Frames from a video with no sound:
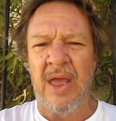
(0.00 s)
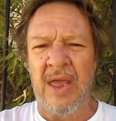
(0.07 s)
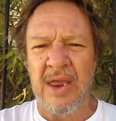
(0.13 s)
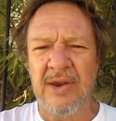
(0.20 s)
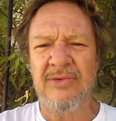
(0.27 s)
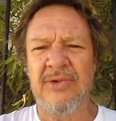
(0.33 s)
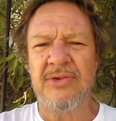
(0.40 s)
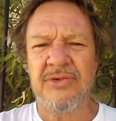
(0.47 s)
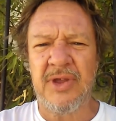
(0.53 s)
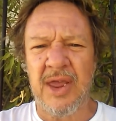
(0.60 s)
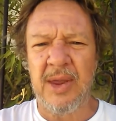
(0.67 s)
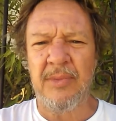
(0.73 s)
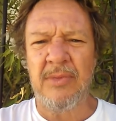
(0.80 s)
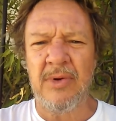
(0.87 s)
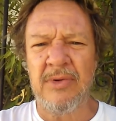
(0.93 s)
He's the
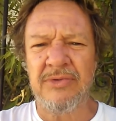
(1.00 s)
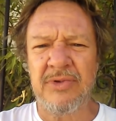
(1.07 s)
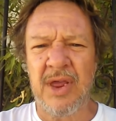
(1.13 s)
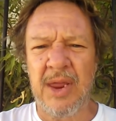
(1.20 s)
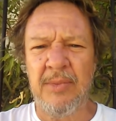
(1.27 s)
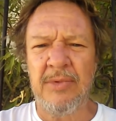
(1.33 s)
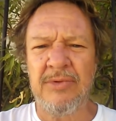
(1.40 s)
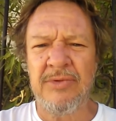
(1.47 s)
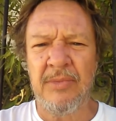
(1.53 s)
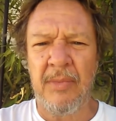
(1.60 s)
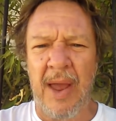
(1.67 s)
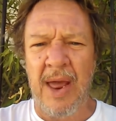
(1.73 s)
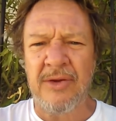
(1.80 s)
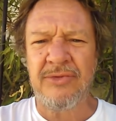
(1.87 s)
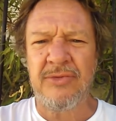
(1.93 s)
schemer of schemers, the
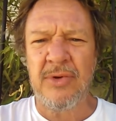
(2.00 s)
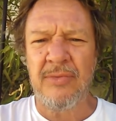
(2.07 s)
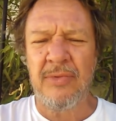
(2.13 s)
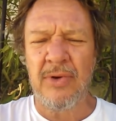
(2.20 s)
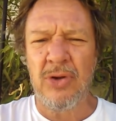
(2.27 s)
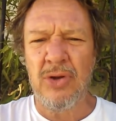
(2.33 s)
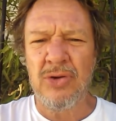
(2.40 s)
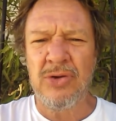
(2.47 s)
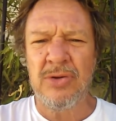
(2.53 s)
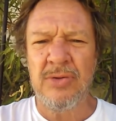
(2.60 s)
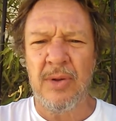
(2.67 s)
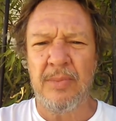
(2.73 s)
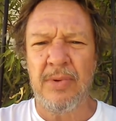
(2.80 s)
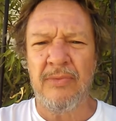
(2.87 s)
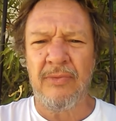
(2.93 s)
master of illusion,
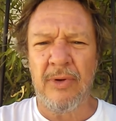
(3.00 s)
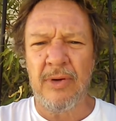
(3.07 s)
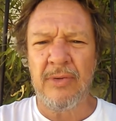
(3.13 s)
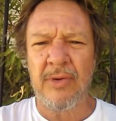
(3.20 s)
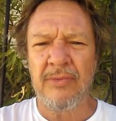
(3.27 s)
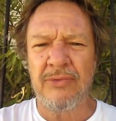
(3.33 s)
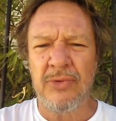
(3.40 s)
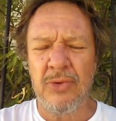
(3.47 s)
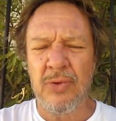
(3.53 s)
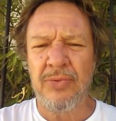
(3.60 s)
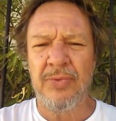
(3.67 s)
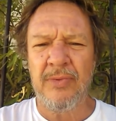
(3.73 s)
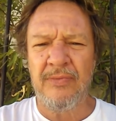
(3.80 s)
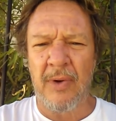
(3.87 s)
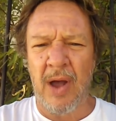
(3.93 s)
the perverter of truth,
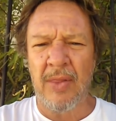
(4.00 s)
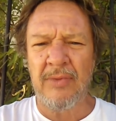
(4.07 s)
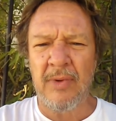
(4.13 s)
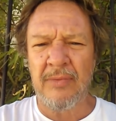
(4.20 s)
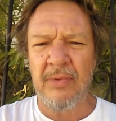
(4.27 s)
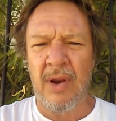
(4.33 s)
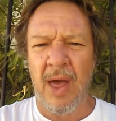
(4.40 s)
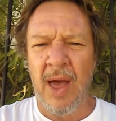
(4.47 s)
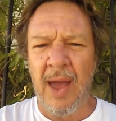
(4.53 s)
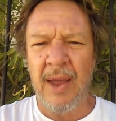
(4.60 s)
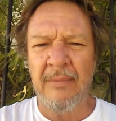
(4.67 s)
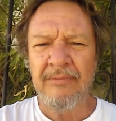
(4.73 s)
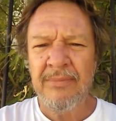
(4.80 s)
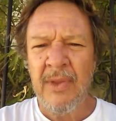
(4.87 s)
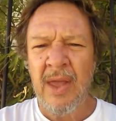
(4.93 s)
and the father of a lie.